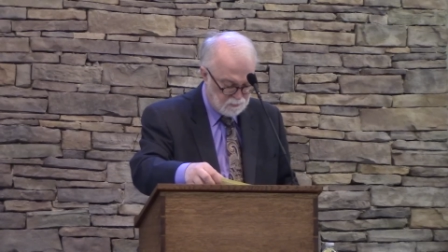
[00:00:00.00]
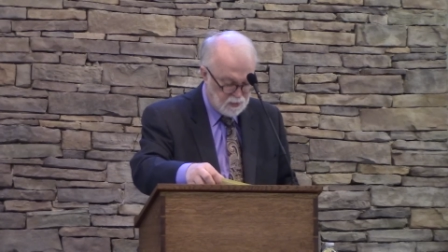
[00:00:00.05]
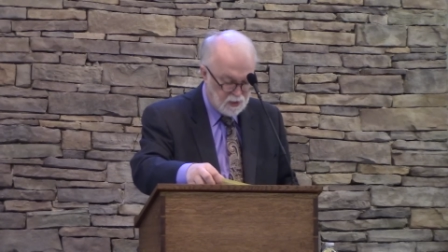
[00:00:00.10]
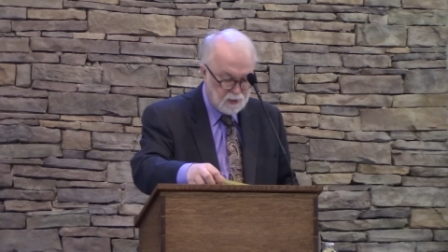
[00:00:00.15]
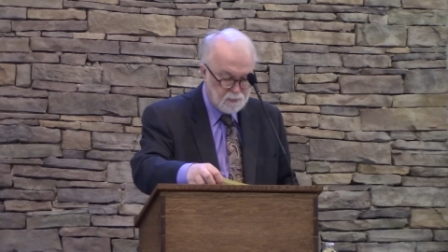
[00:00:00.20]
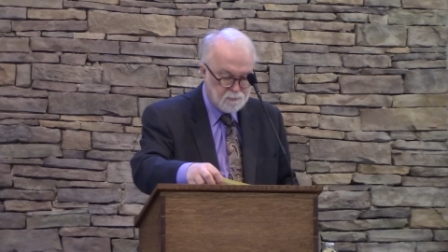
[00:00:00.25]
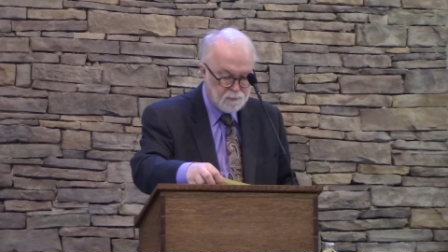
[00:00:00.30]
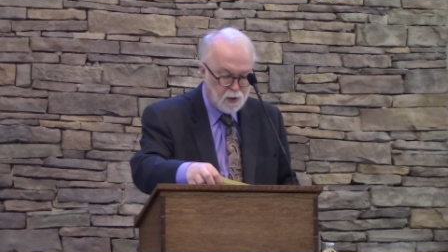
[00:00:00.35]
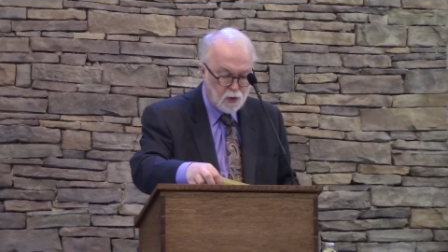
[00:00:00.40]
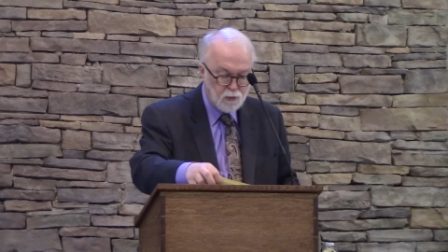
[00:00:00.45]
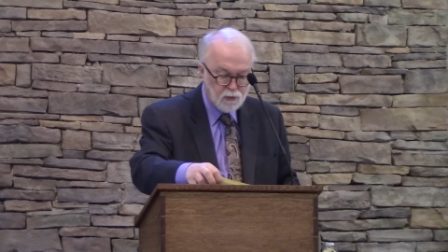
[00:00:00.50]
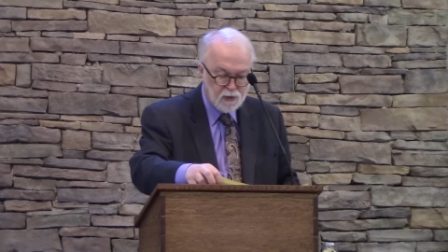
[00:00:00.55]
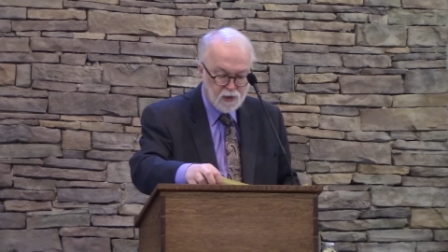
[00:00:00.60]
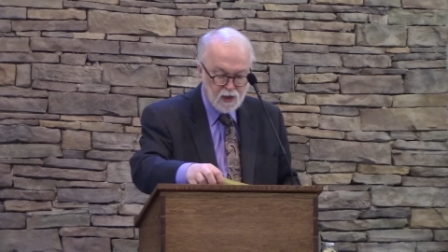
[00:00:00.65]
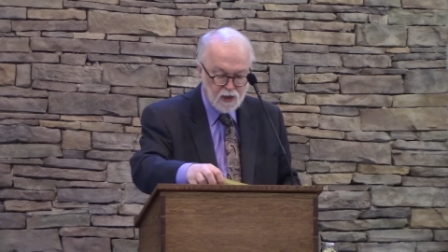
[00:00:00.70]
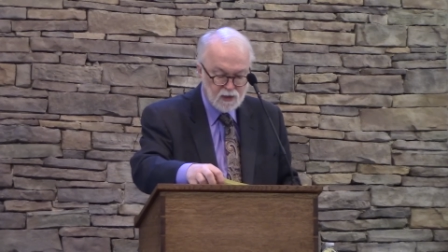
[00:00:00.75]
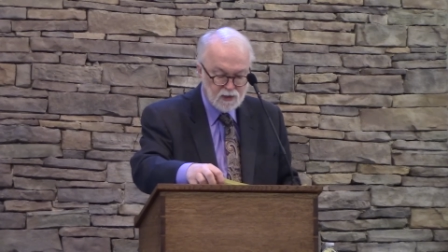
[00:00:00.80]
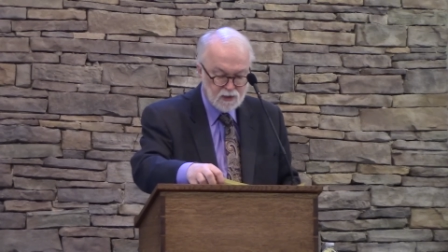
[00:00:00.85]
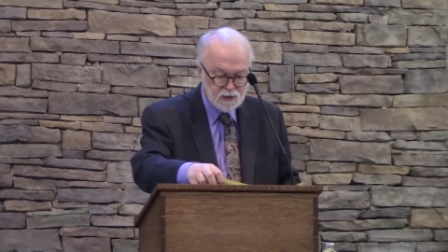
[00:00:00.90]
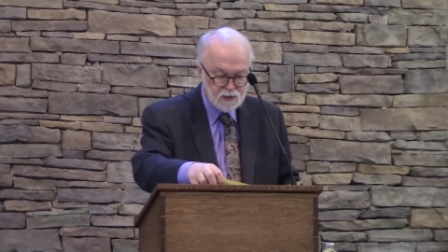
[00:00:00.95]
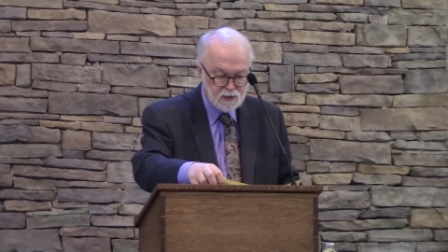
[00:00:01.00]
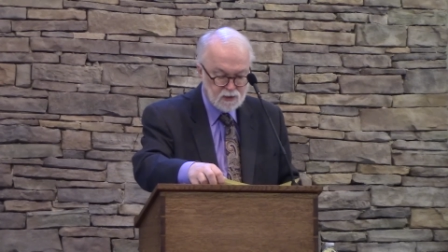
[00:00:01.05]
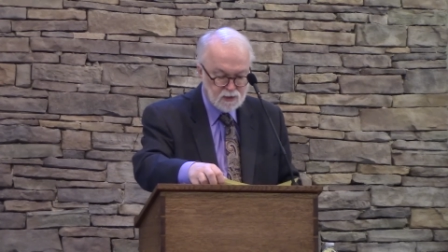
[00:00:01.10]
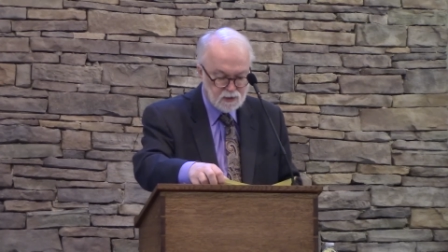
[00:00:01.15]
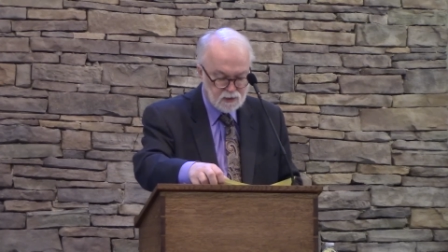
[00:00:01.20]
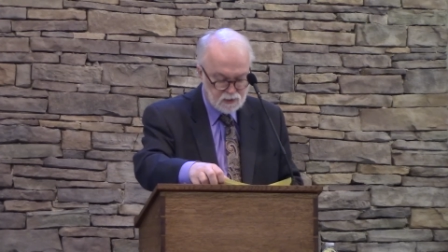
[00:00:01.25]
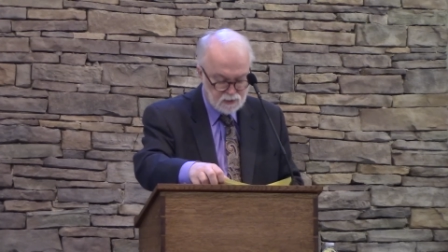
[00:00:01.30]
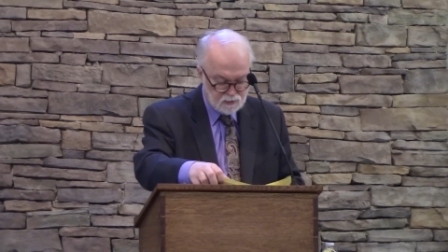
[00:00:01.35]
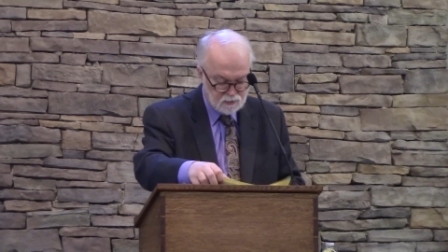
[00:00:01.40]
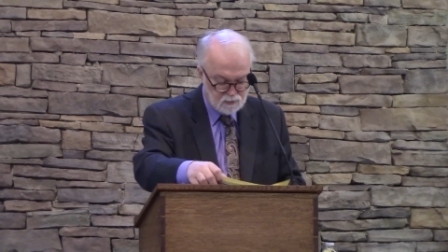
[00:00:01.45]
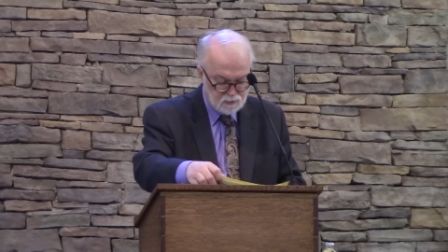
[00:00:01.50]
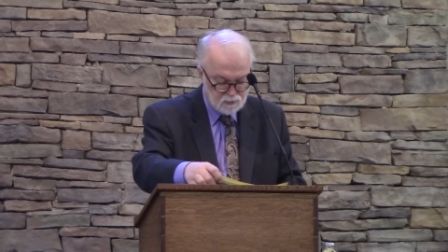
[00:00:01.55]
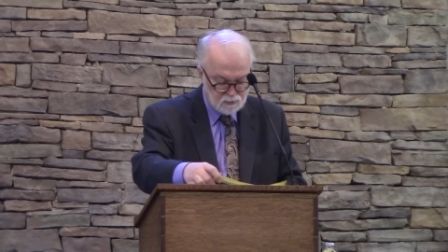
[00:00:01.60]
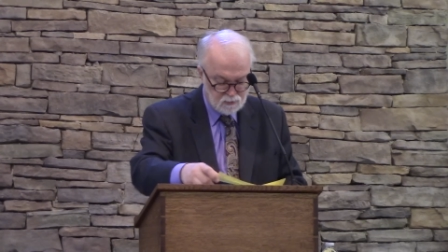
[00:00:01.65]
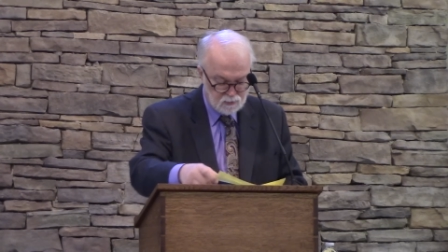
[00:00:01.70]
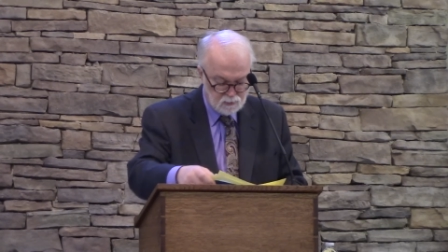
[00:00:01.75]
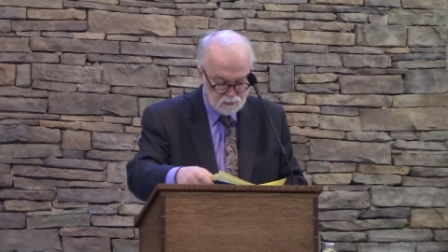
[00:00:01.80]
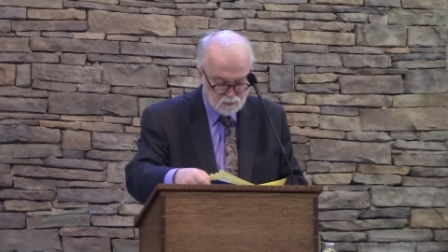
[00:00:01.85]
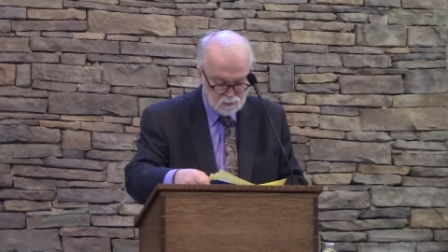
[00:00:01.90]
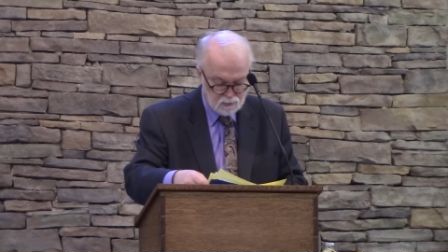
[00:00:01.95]
But in both cases,
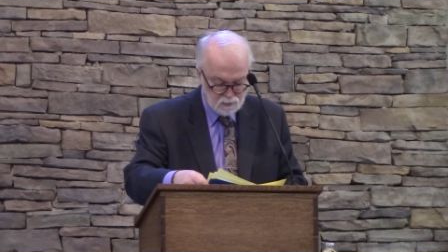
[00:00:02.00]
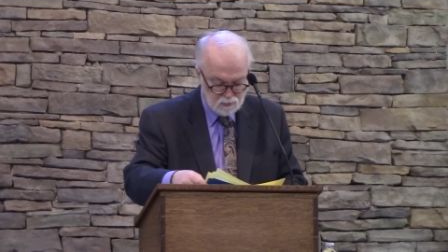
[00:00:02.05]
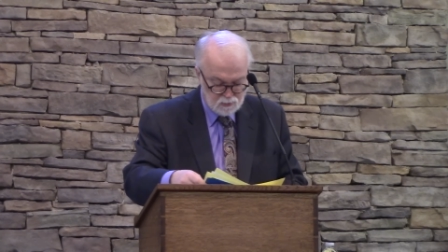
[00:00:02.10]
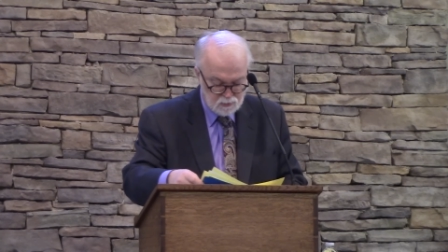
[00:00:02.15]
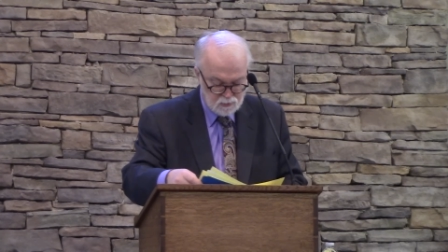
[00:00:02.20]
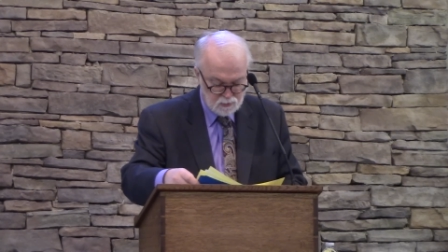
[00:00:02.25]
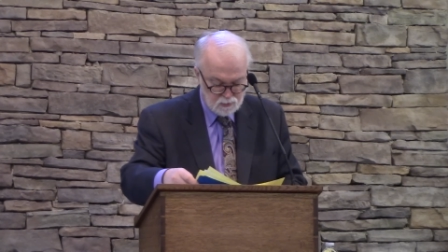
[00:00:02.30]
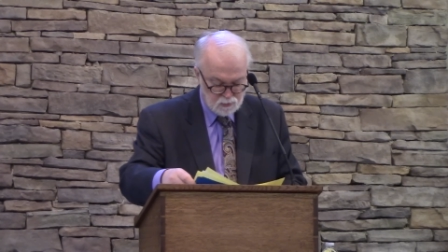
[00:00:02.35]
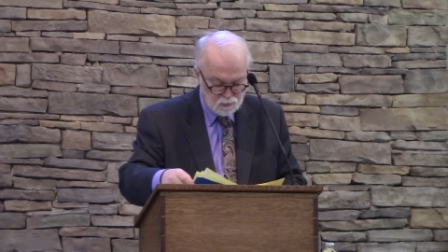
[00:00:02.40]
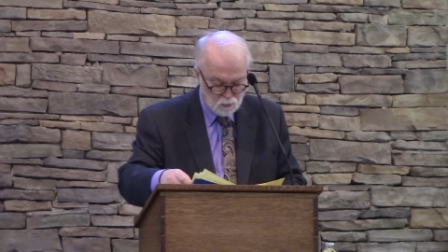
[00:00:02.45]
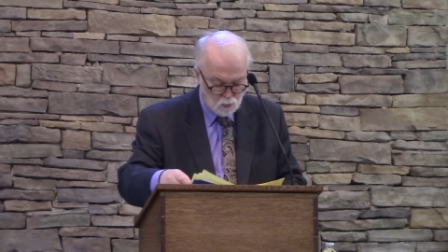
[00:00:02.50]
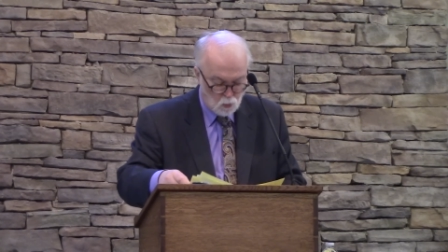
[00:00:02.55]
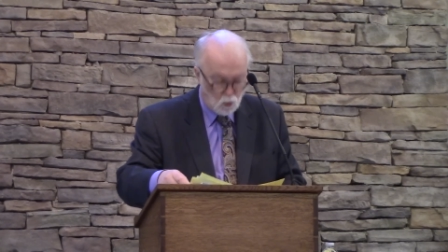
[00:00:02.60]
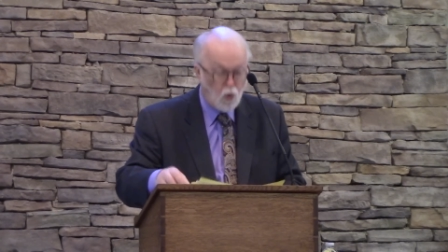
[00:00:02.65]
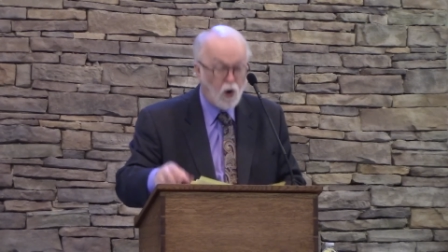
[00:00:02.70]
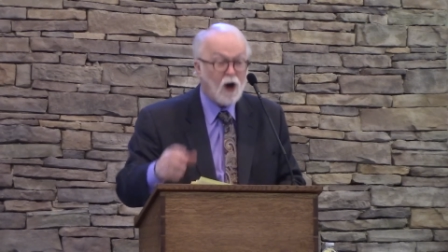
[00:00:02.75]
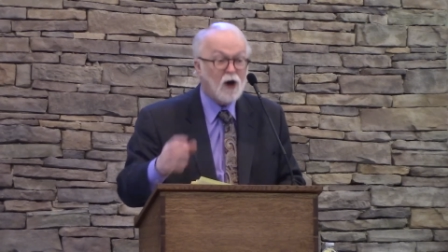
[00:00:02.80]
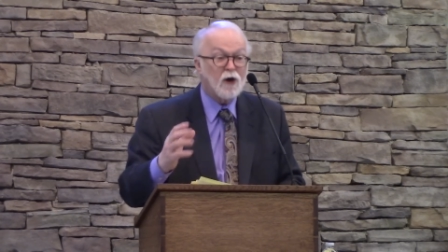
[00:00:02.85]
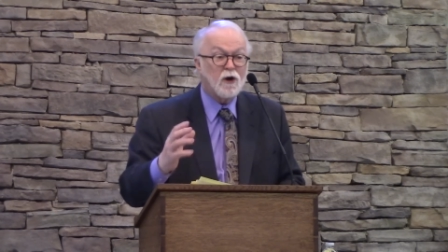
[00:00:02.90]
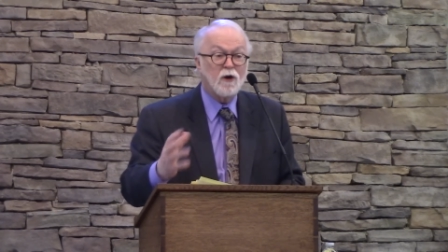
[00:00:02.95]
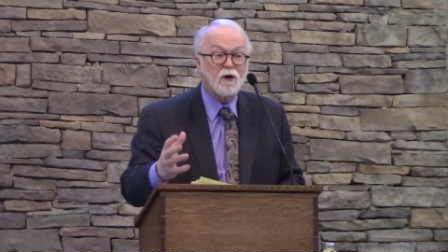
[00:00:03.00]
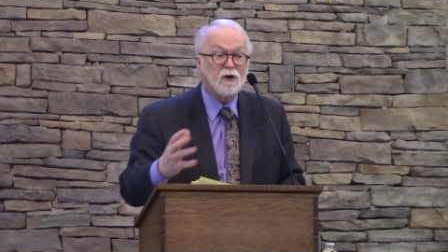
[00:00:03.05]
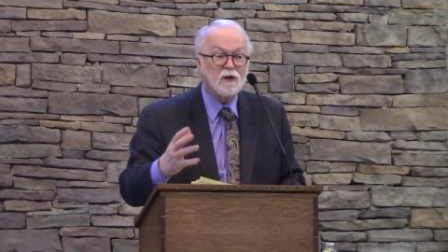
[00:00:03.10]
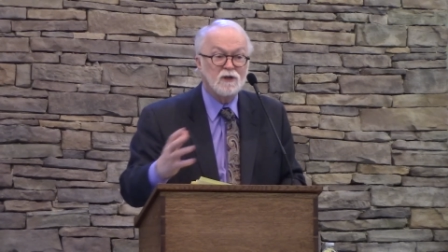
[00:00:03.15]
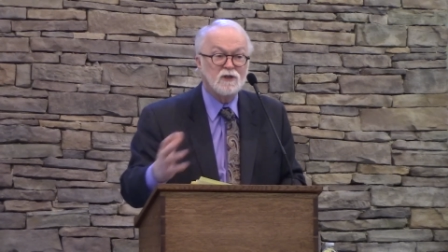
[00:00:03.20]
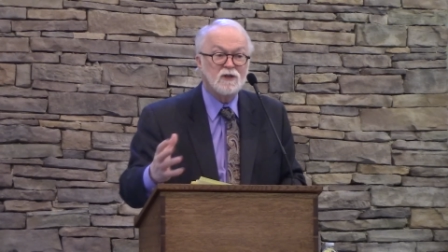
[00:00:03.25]
water